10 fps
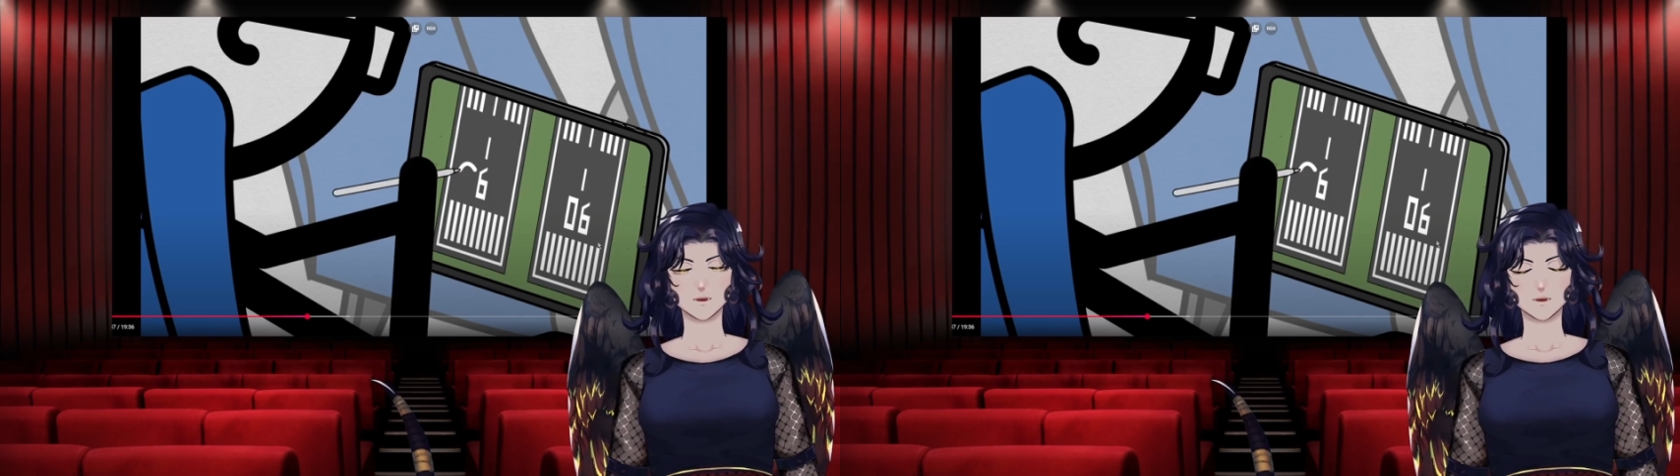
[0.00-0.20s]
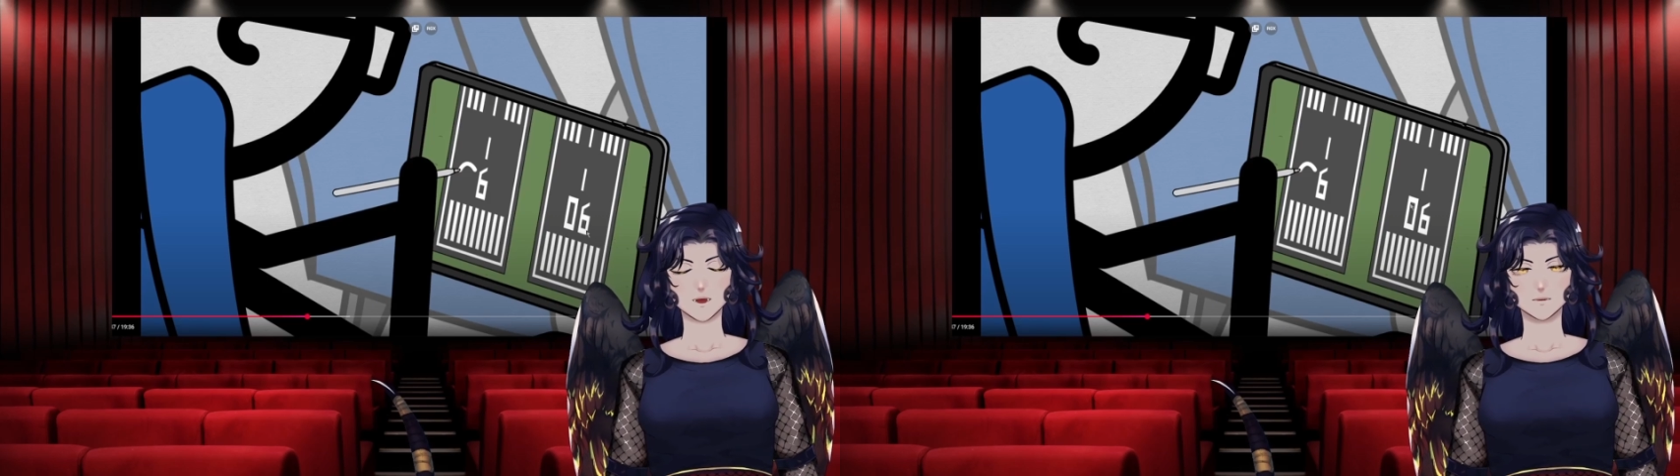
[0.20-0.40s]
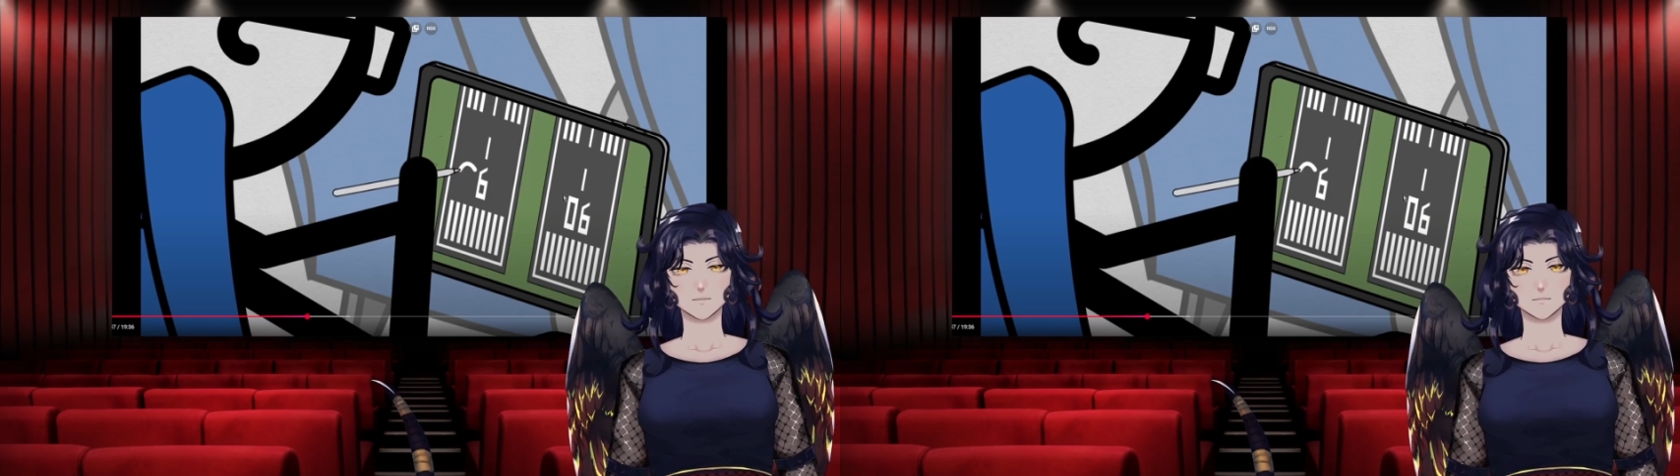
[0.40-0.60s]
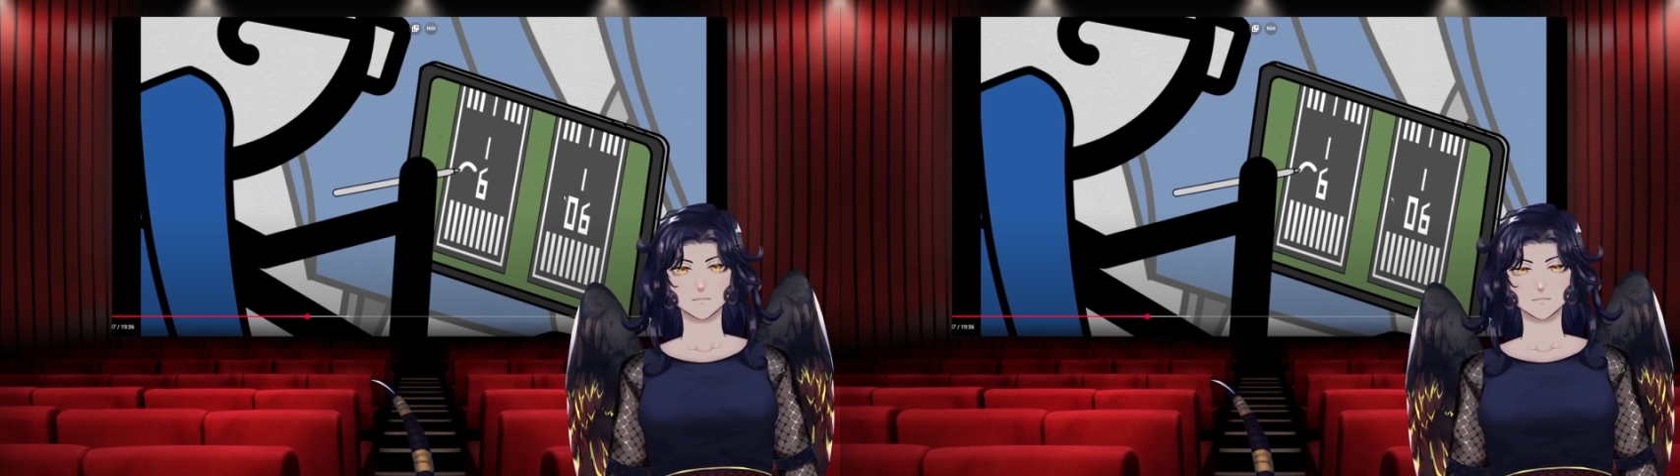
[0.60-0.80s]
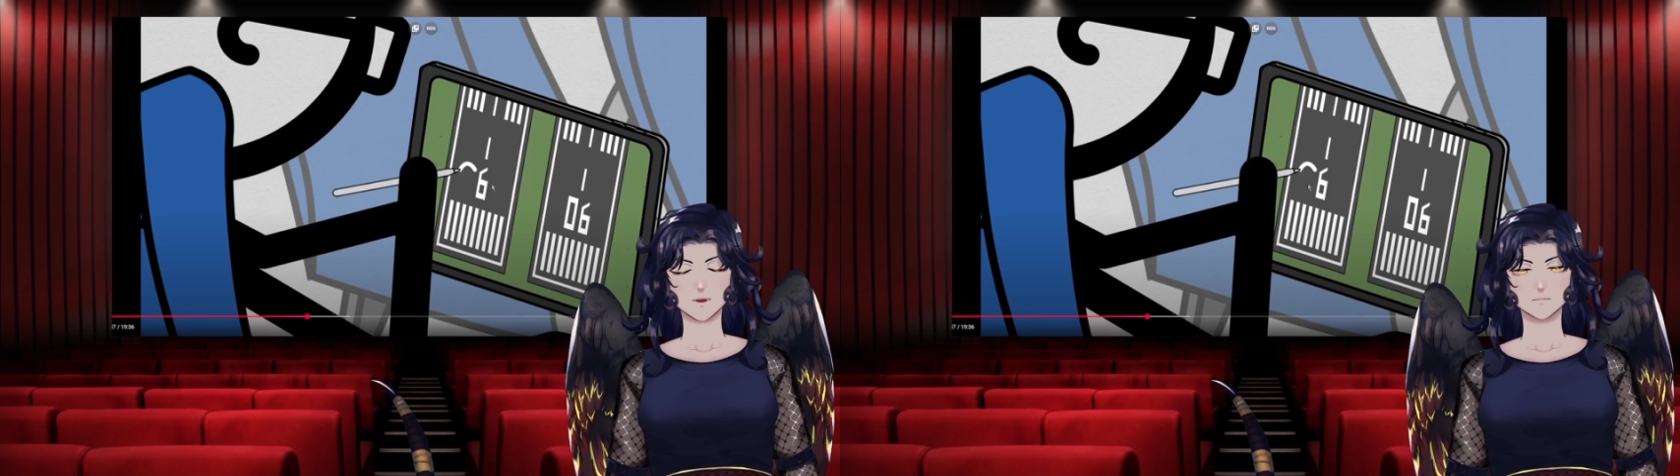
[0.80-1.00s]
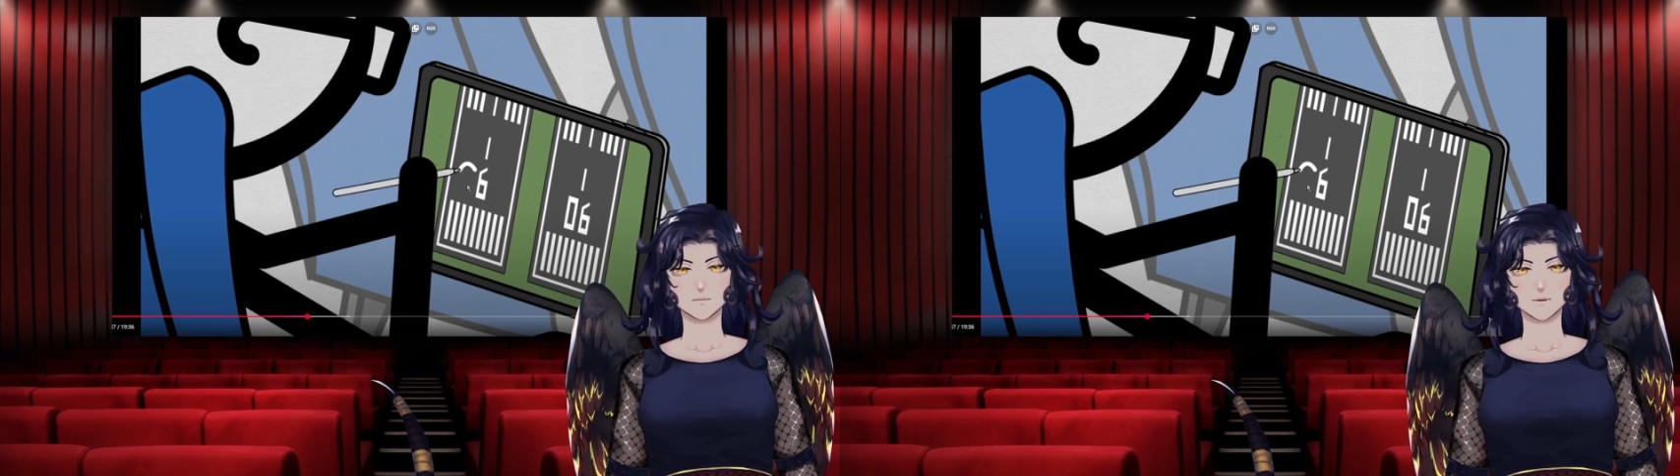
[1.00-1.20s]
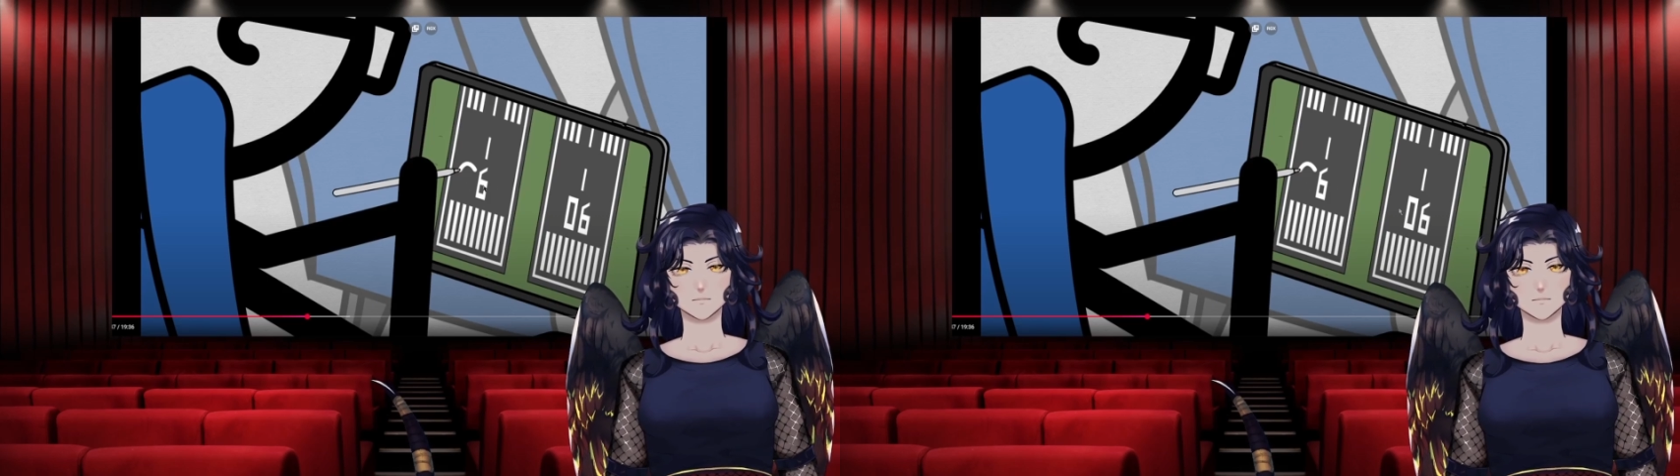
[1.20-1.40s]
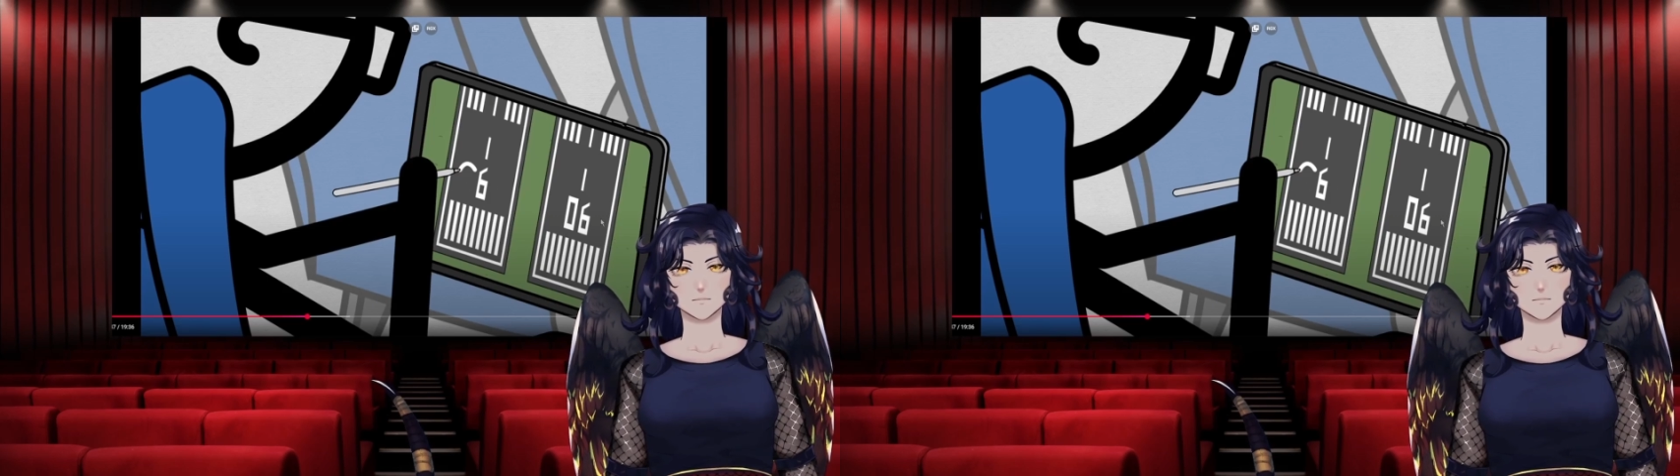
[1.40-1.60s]
so if you have a 0
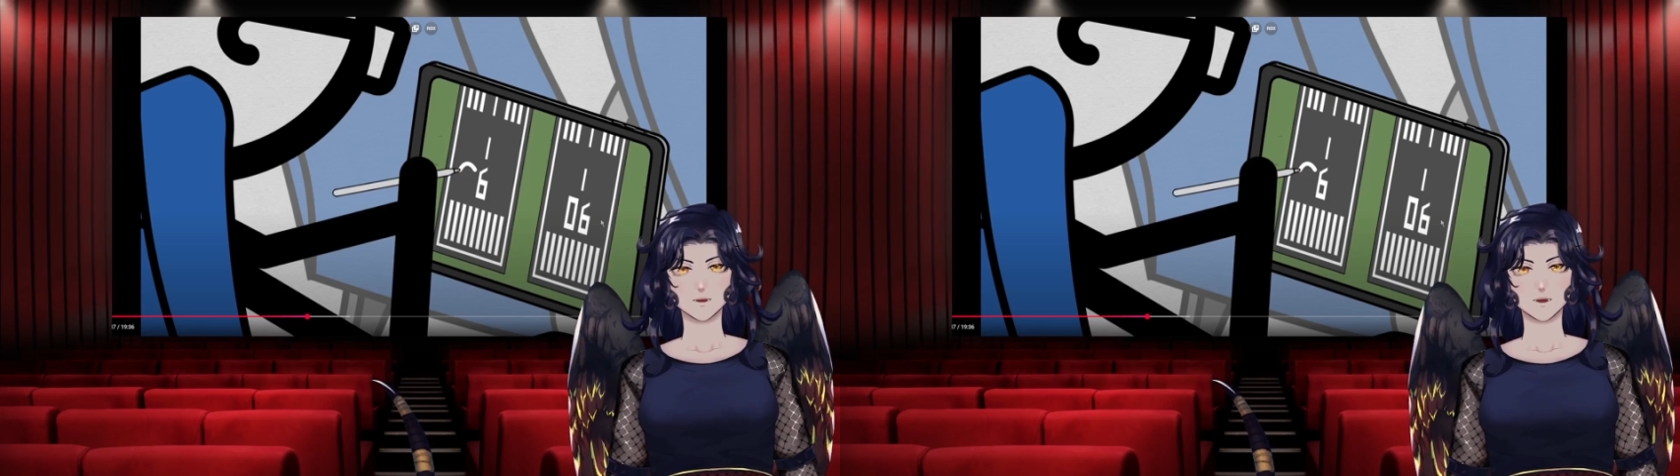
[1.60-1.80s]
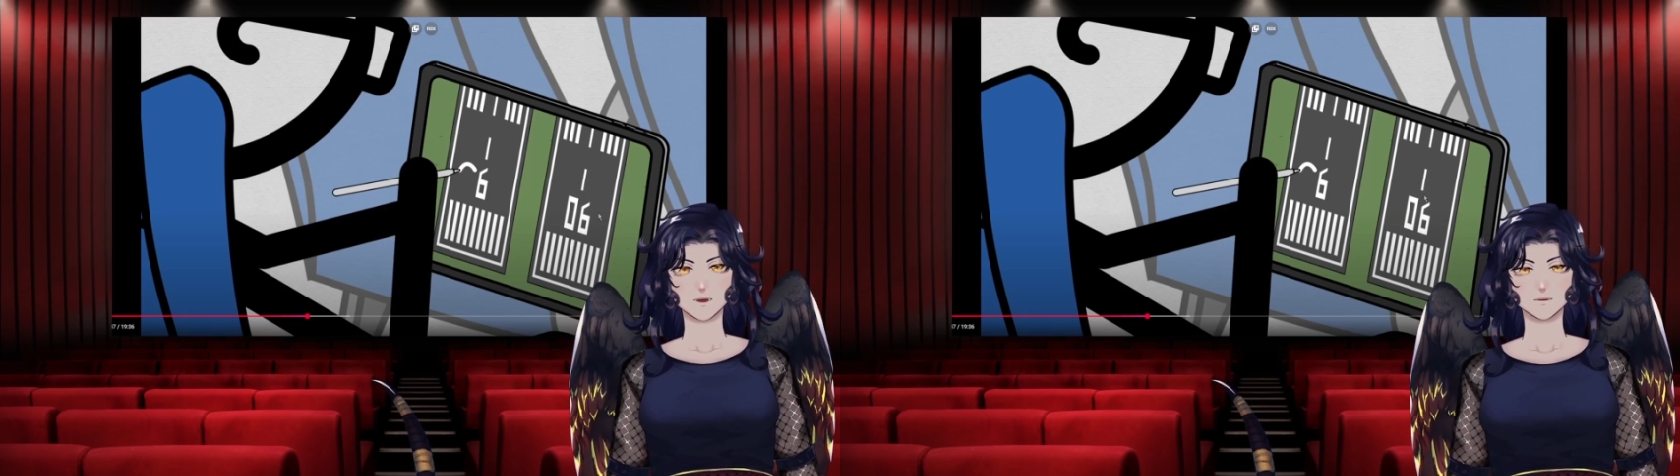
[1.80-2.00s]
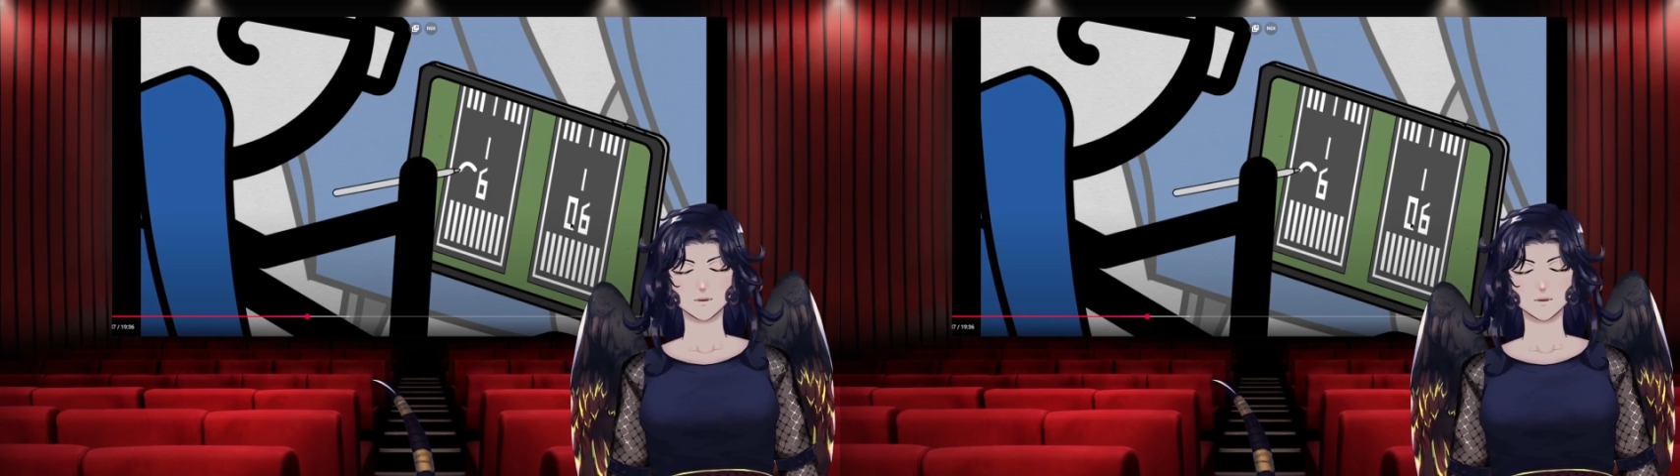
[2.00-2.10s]
with a